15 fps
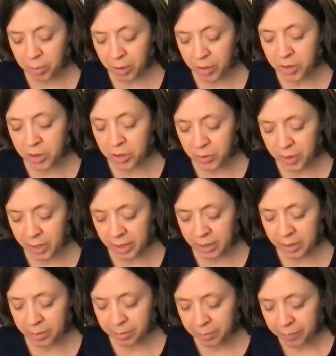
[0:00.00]
person who did
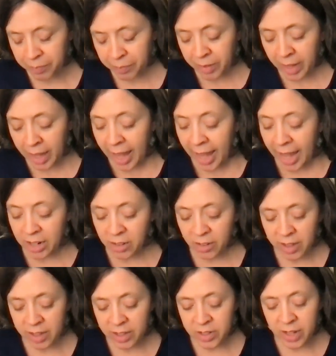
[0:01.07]
it. And
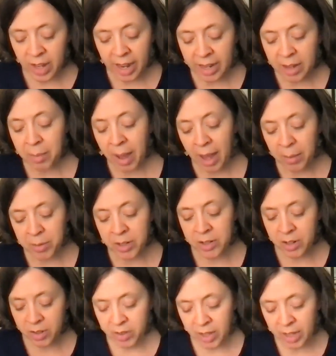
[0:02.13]
this I am apt
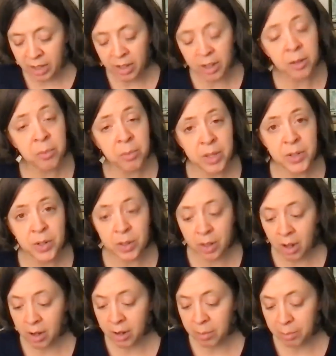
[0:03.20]
to think Mr.
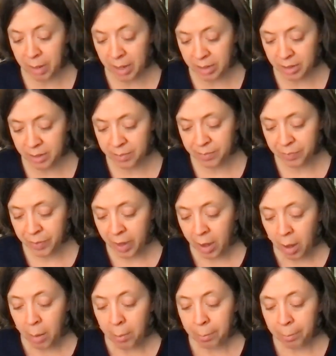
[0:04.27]
Locke meant.
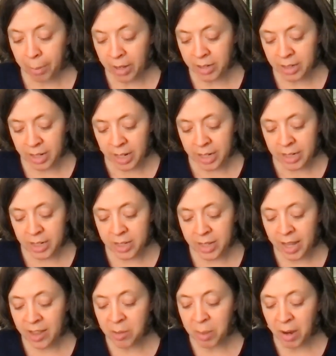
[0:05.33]
But to
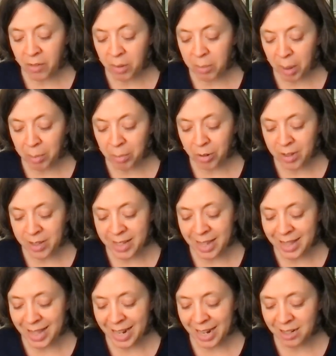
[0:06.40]
say that my remembrance
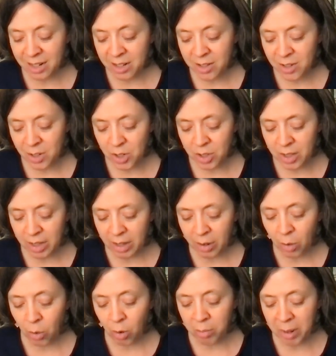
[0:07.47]
that I did such a
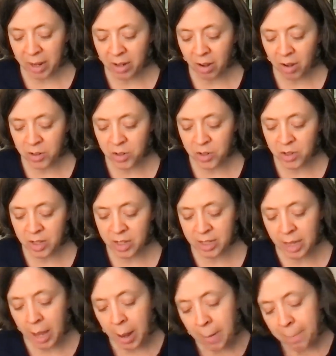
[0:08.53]
thing, or my
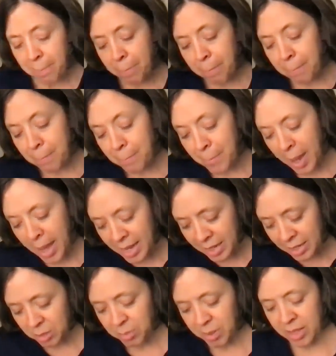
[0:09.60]
consciousness,
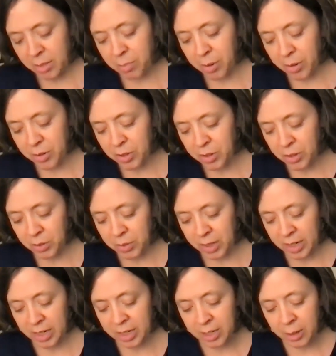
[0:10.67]
makes me the person who
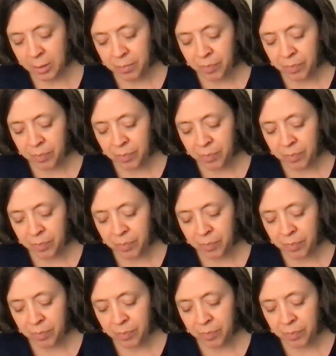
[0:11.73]
did it,